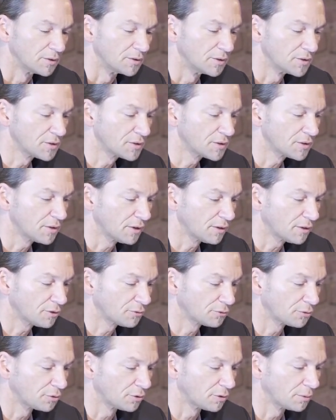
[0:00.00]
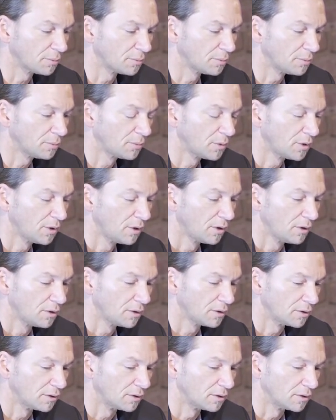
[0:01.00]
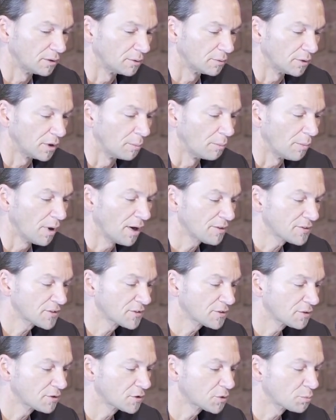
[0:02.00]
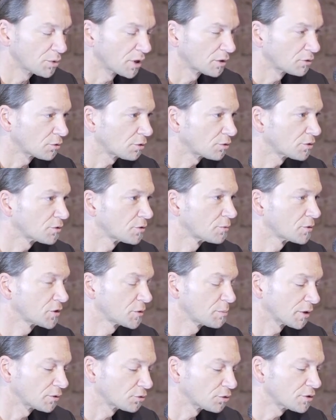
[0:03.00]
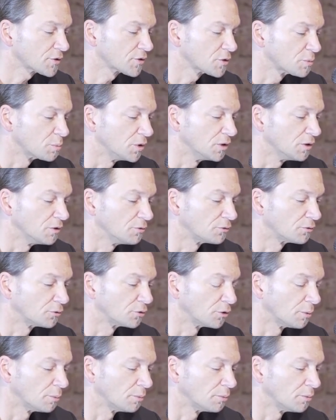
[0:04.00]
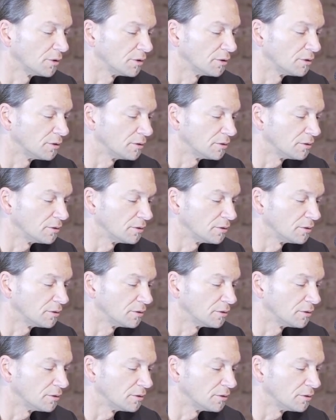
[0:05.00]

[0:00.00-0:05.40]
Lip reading: This is data from a mass spectroscopy from